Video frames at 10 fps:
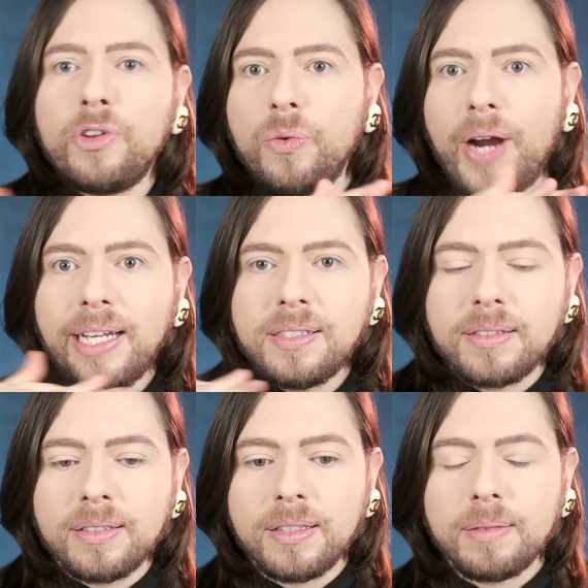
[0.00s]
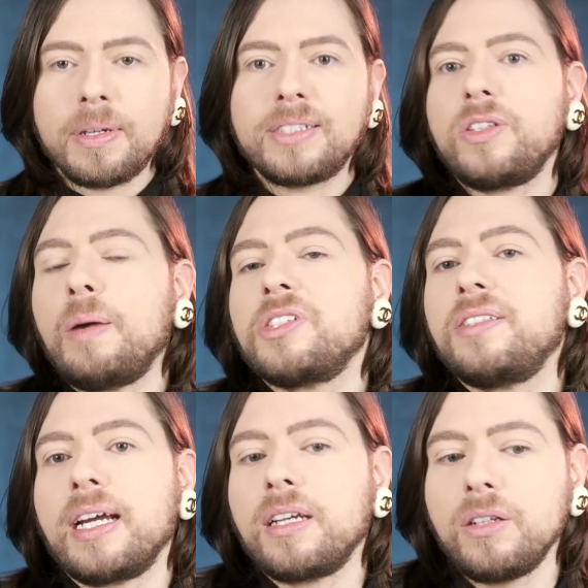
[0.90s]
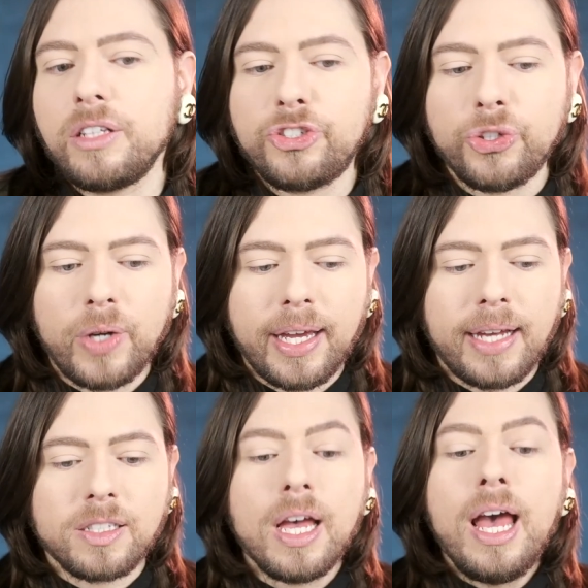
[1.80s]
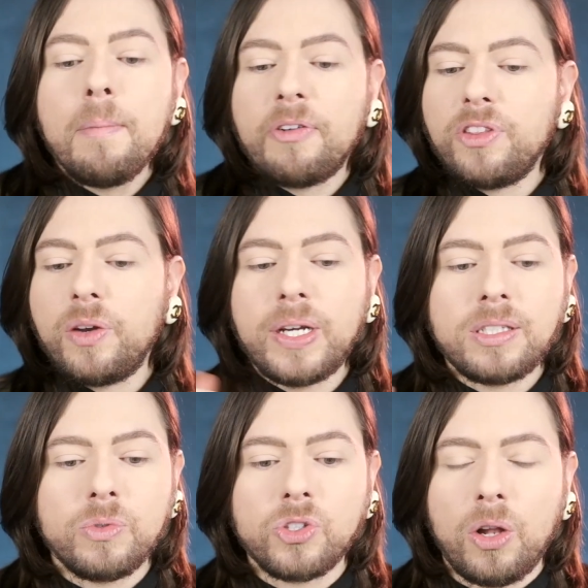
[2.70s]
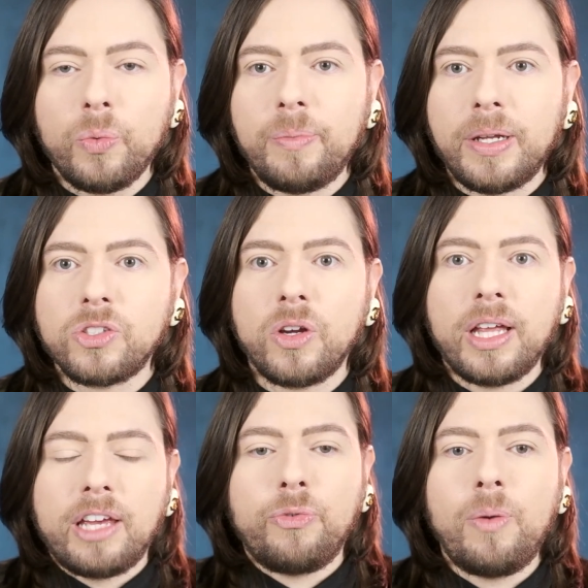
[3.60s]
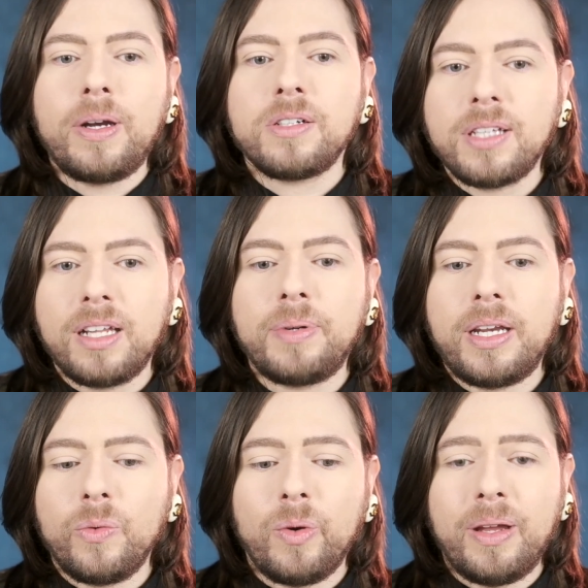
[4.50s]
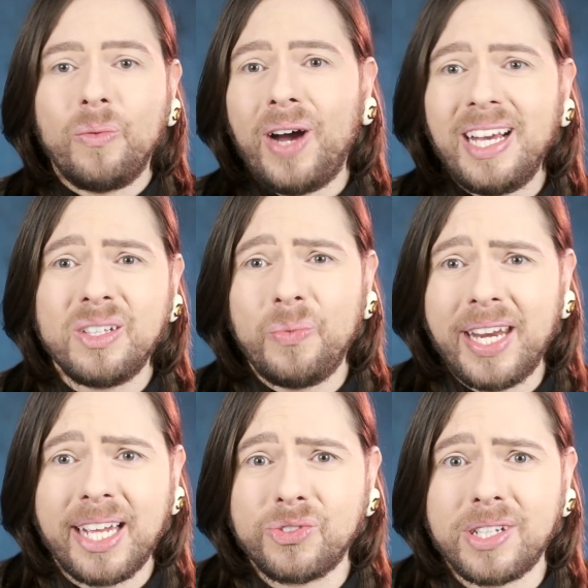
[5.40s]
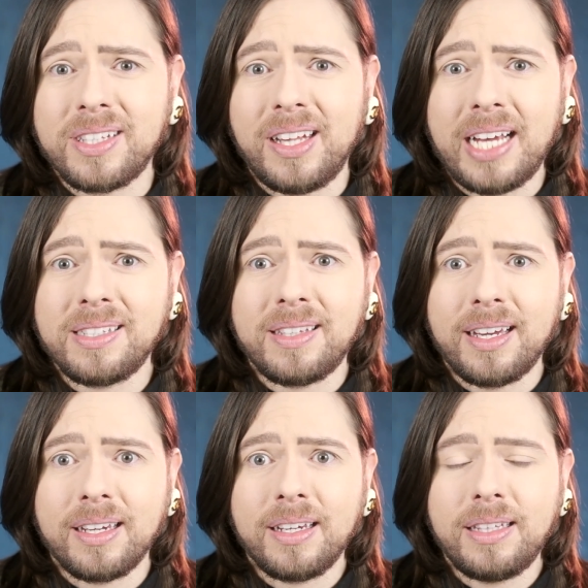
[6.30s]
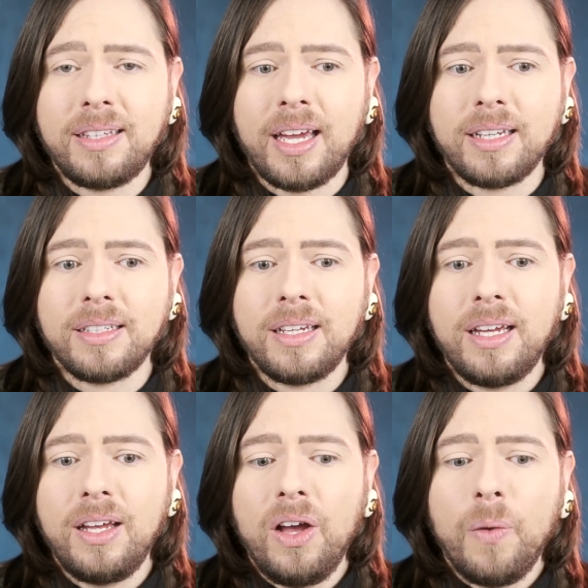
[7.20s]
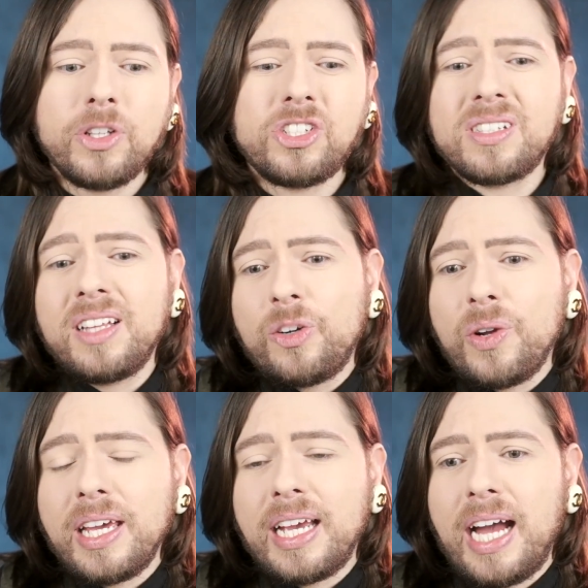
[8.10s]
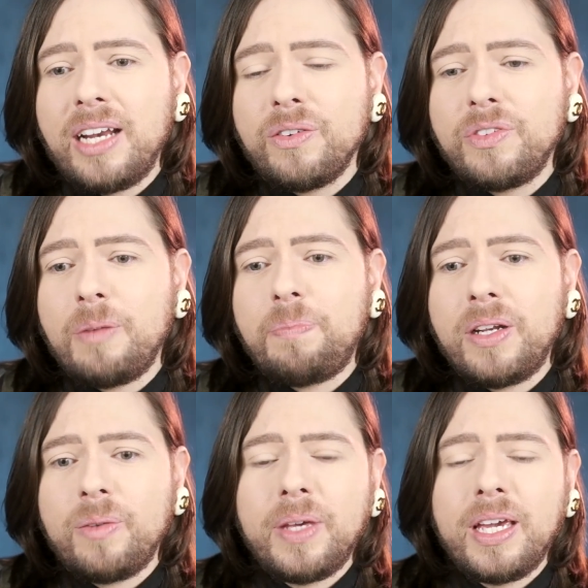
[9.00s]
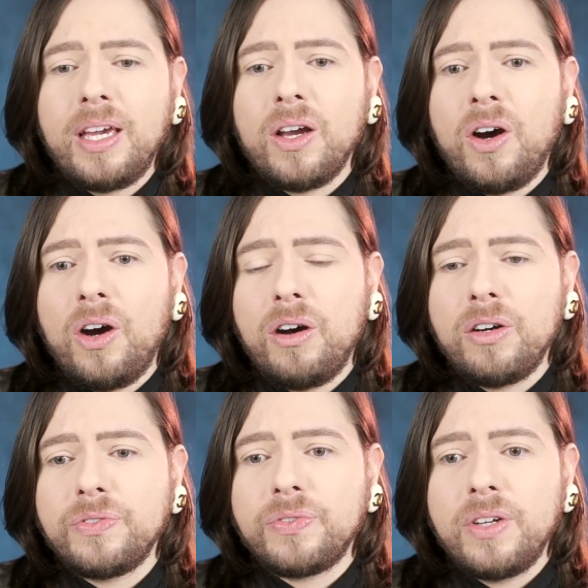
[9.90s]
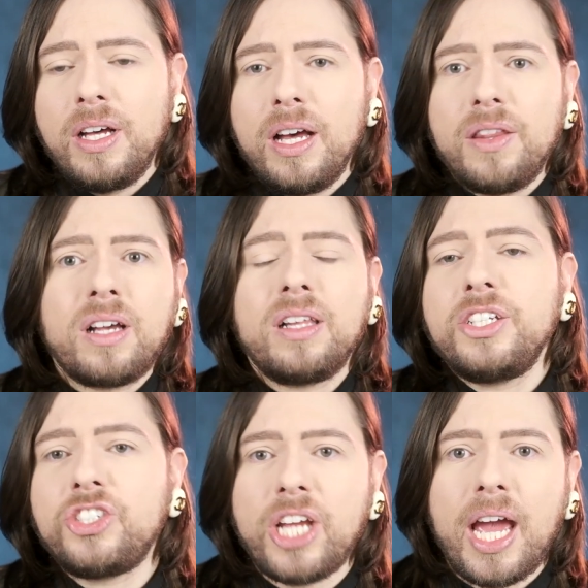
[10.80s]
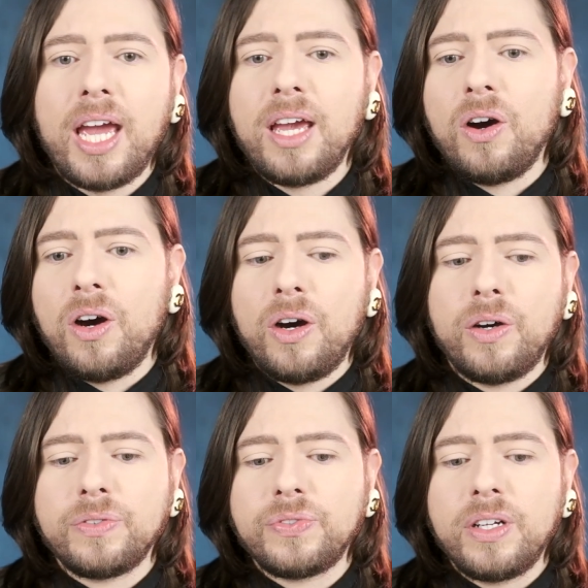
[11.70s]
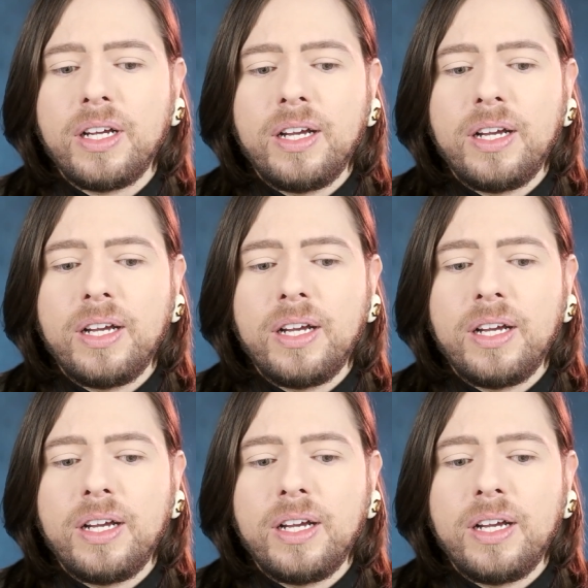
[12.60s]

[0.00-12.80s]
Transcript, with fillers: the rest, So that was a technical issue, I guess. But for the rest, it was all women. So like, if women are celebrating women, why is a wedding dress the last thing at the end? Which is literally kind of the epitome of the cliche of,